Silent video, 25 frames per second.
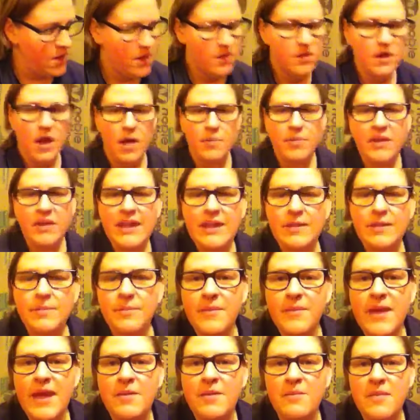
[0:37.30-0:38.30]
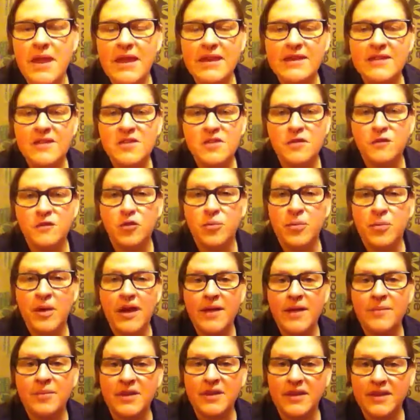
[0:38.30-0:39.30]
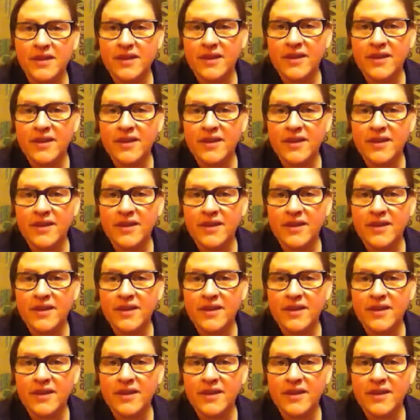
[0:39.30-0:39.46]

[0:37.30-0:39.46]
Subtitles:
the upkeep and maintenance of your pipe like